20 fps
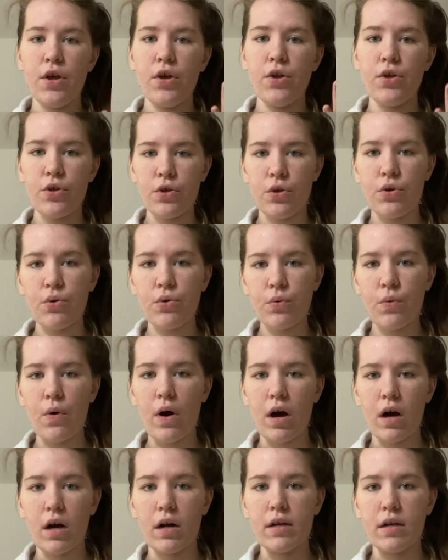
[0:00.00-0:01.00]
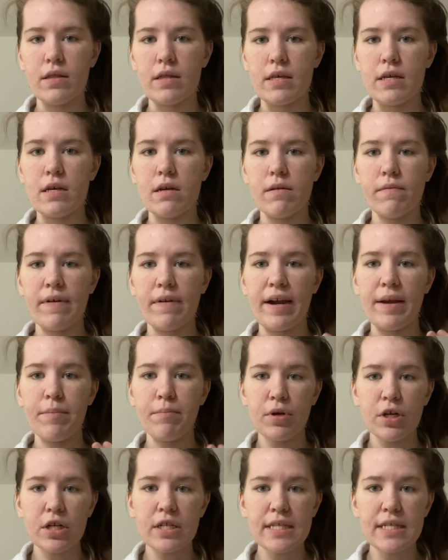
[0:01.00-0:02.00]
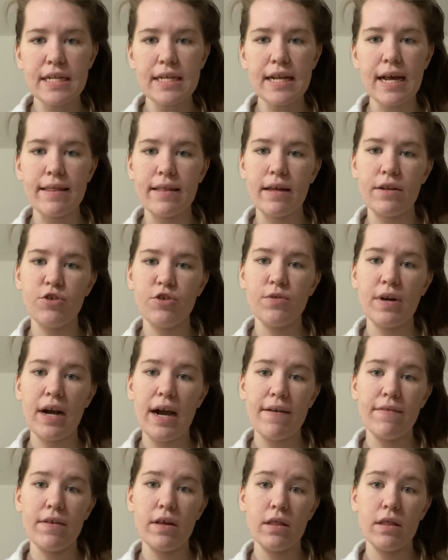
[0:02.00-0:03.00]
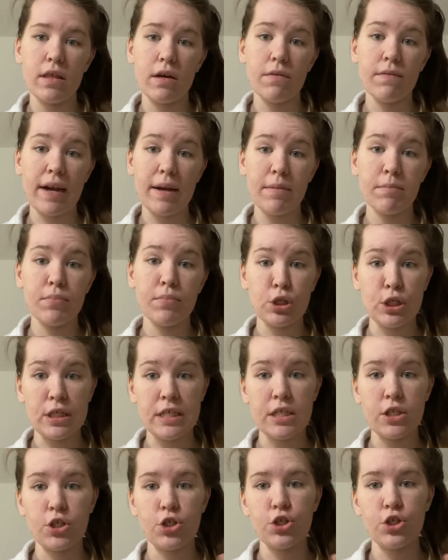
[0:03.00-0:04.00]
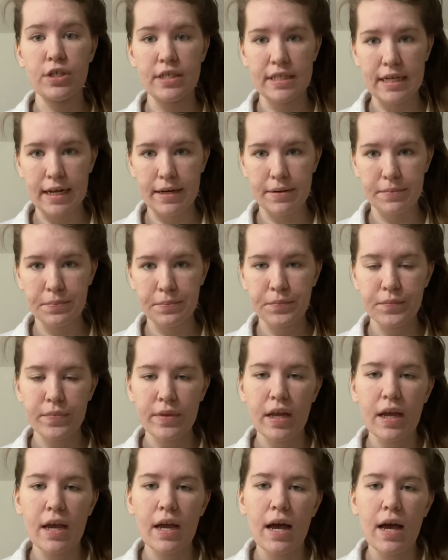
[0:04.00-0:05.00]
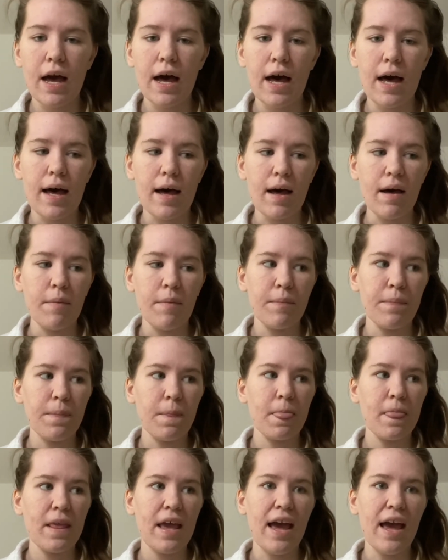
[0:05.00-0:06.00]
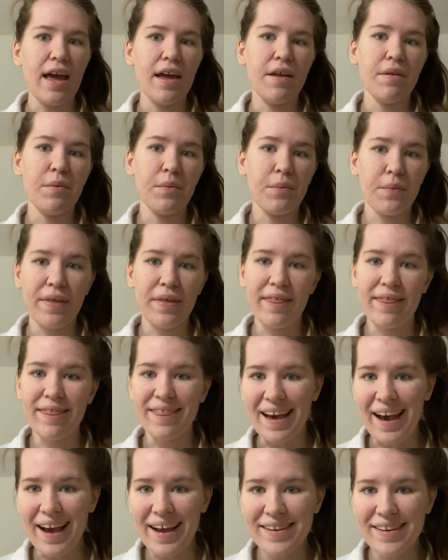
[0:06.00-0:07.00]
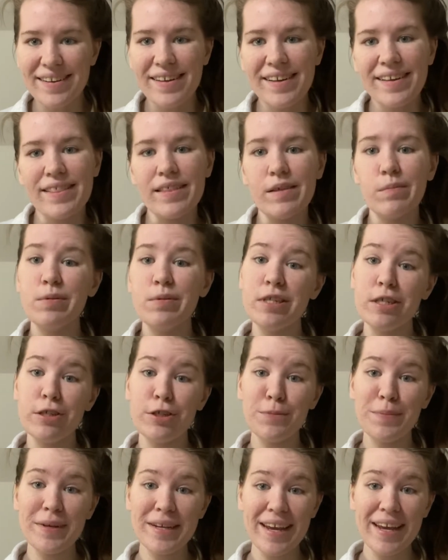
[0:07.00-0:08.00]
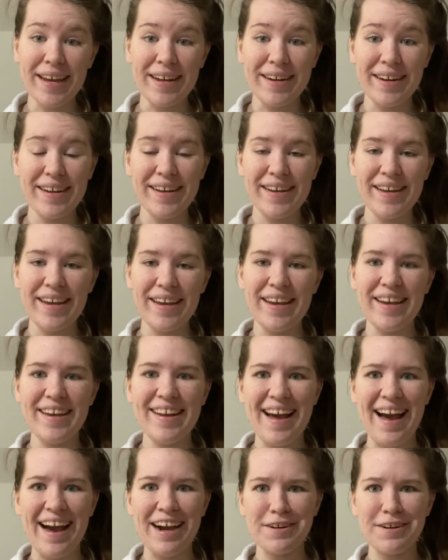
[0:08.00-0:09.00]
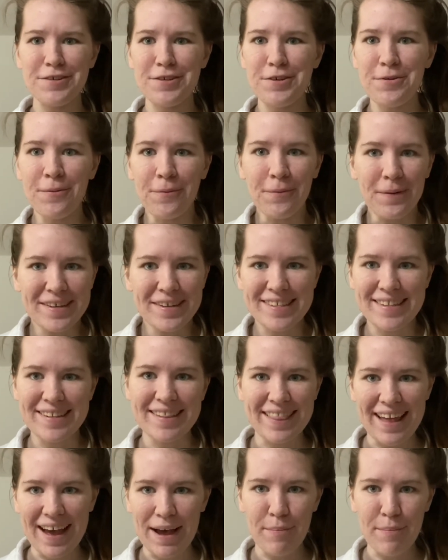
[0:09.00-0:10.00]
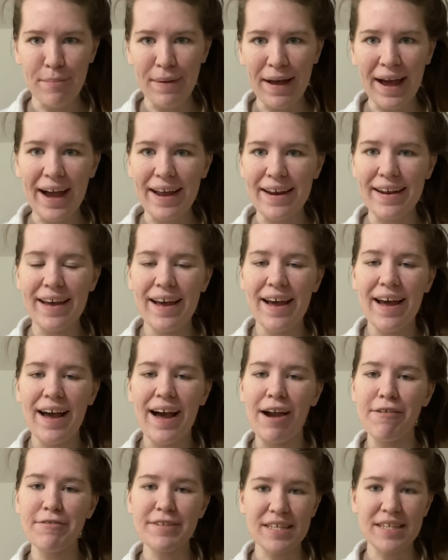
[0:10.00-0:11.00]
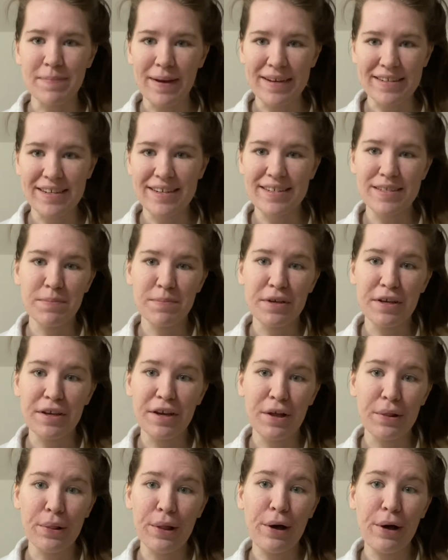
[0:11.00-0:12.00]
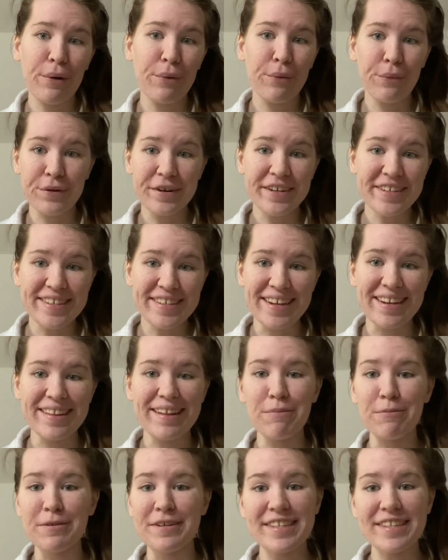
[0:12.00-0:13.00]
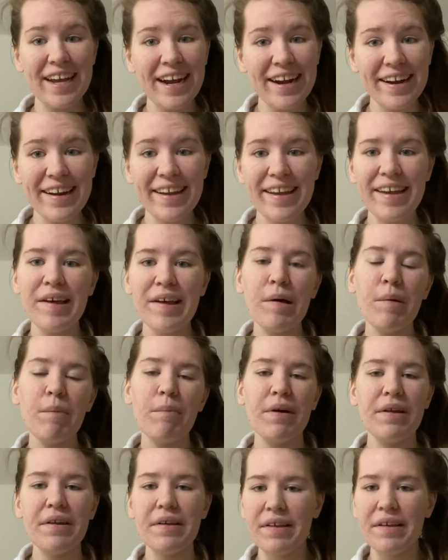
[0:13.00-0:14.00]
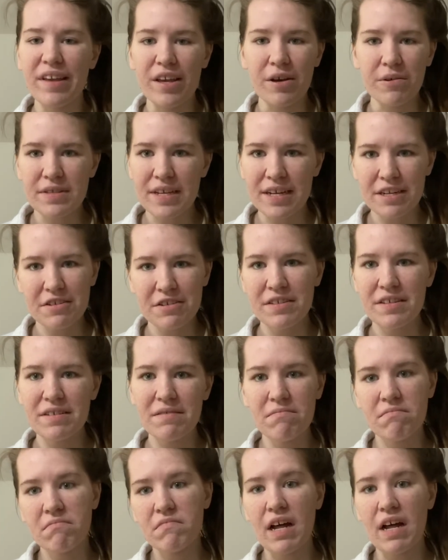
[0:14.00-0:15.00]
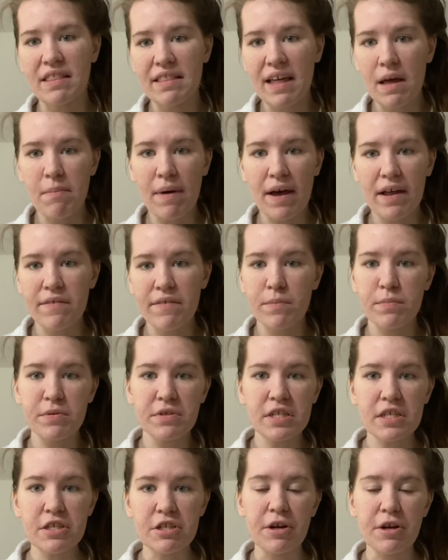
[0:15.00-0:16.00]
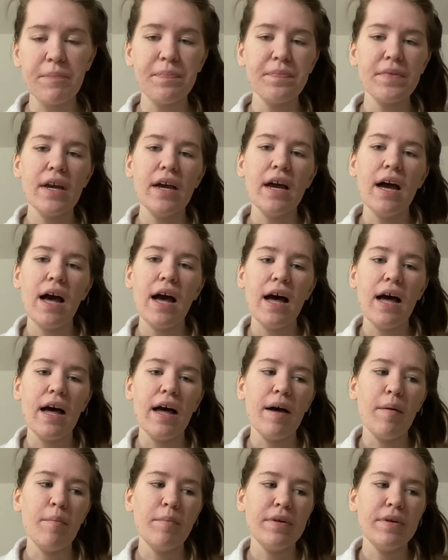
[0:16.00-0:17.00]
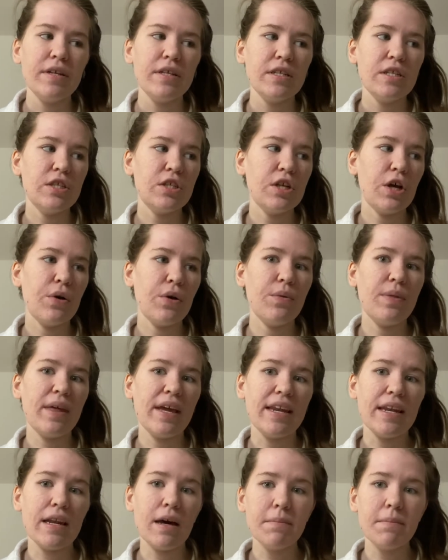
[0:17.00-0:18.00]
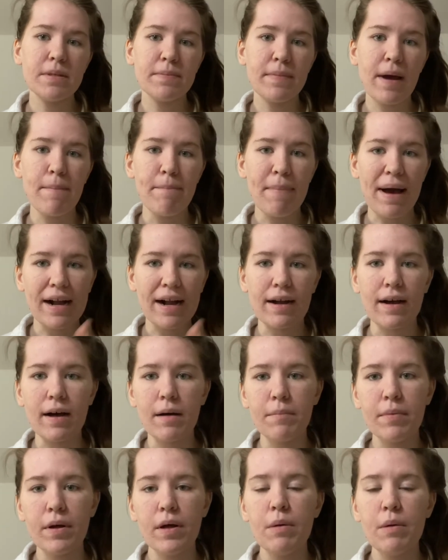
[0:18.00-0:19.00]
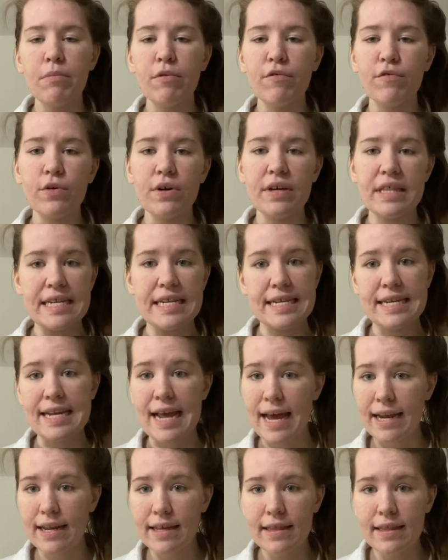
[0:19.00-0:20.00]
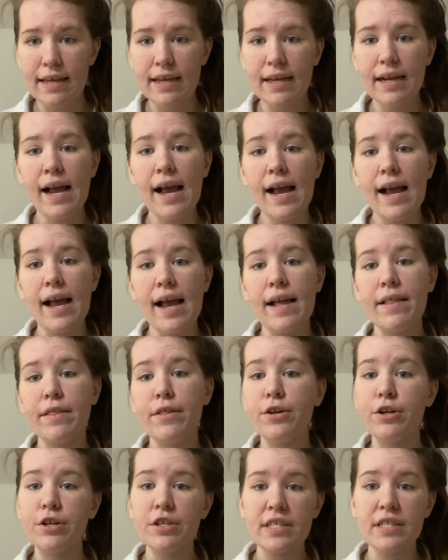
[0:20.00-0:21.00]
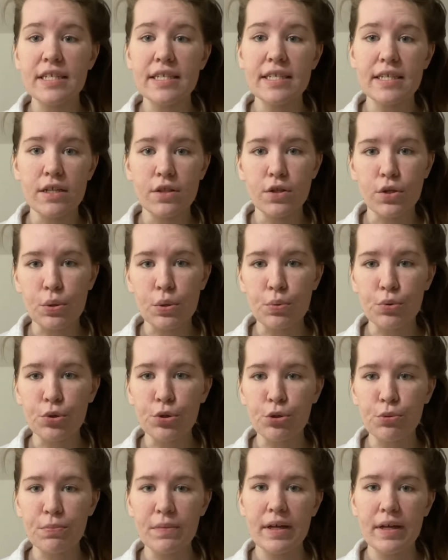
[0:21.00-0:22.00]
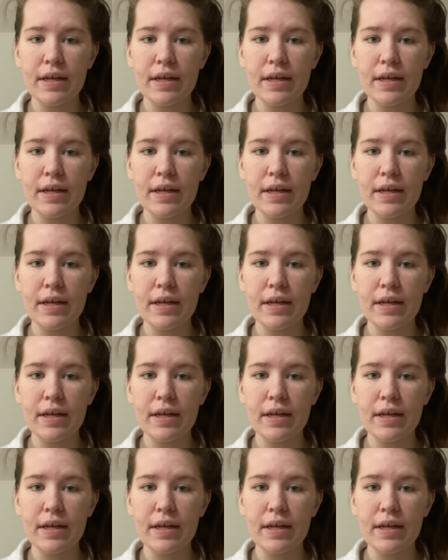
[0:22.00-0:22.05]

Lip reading: you are the right person and that you are having the right procedure done. And with that, the procedure began. It actually wasn't that bad. I was expecting it to be a lot worse and a lot more scary, but it was actually not that bad of a procedure. So they numbed my back up before they did anything, and the nurses in the room